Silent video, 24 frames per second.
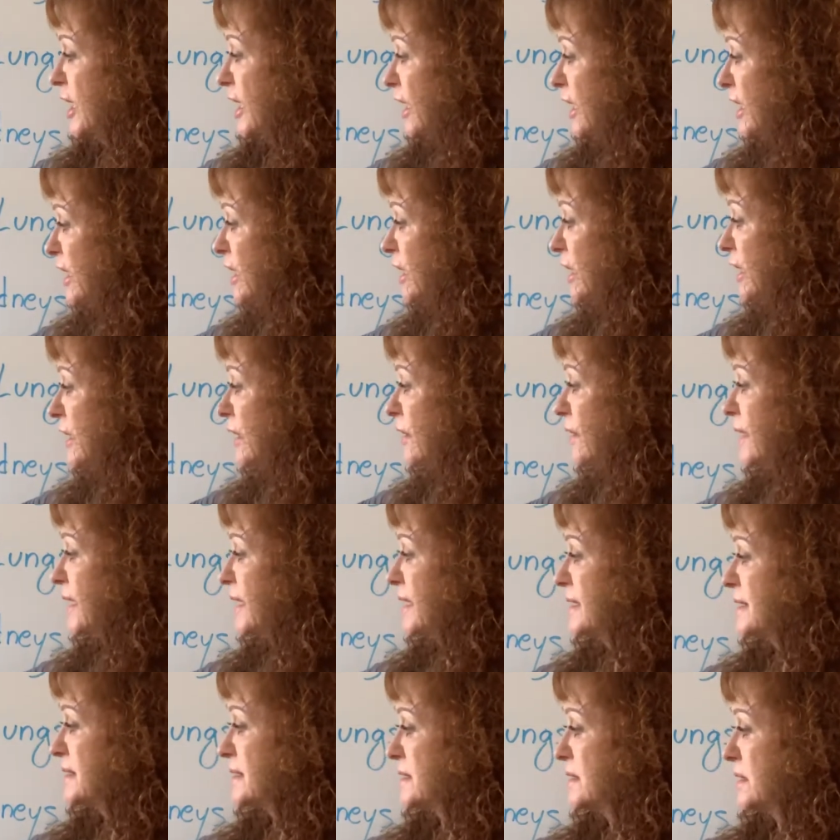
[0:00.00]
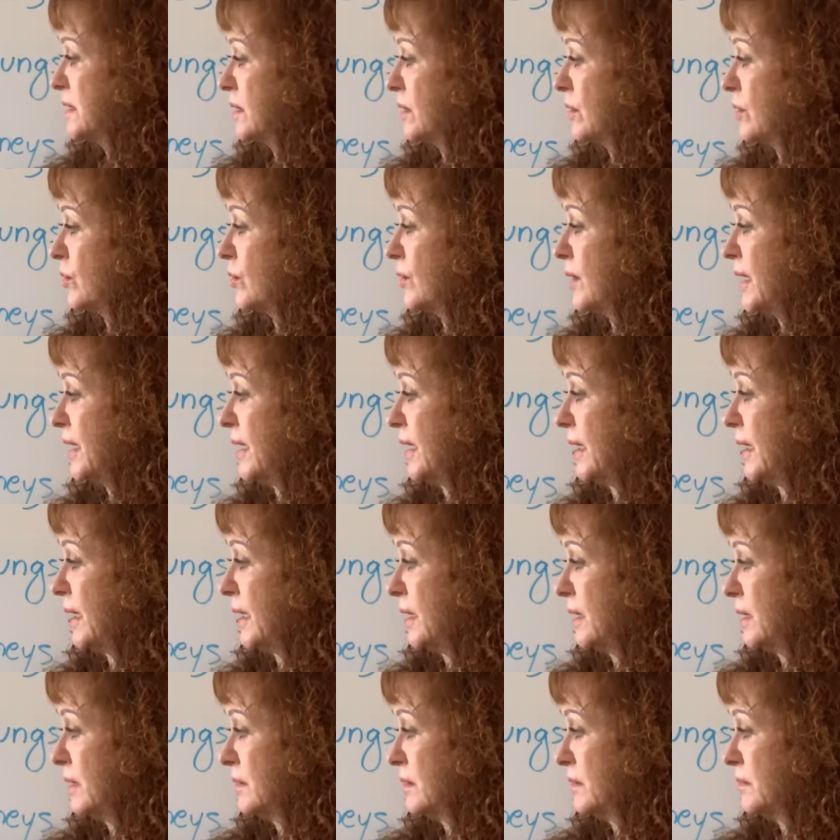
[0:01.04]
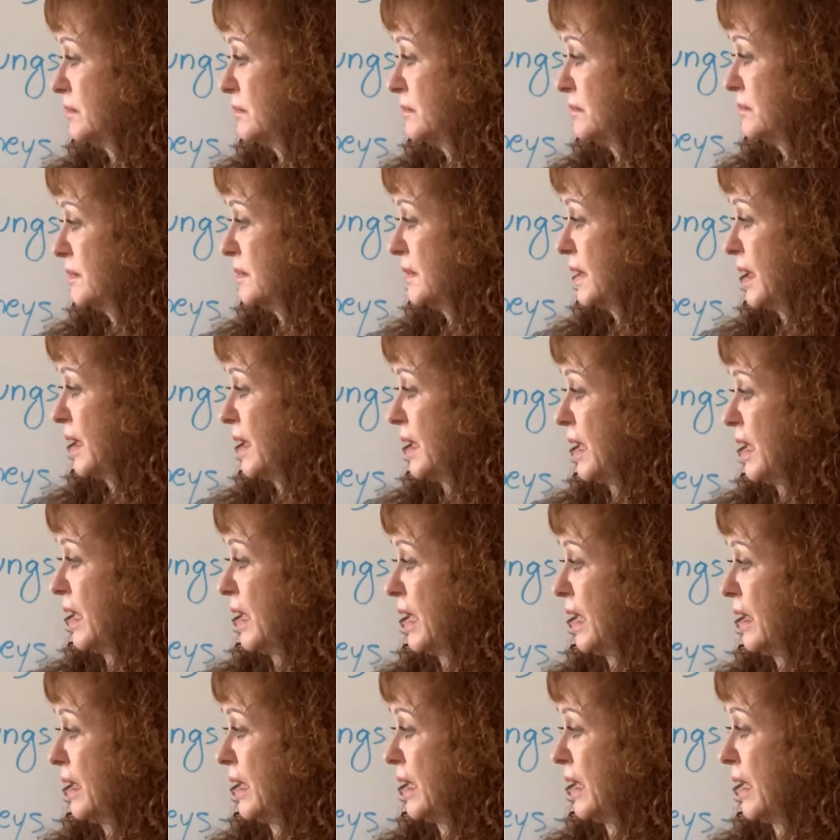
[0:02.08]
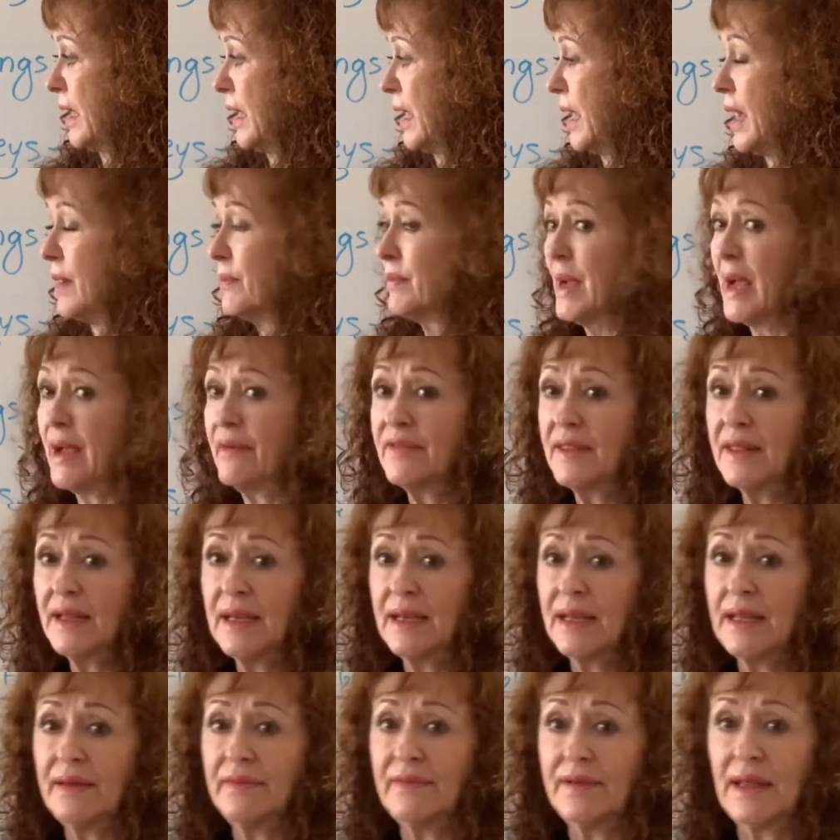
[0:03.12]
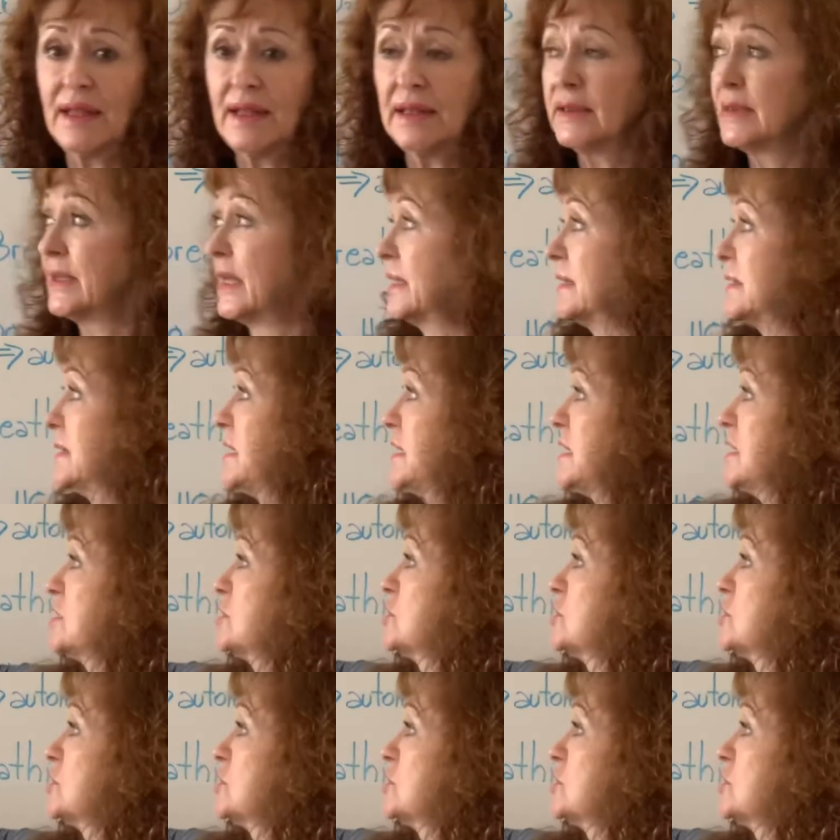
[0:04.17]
increase really above the level that these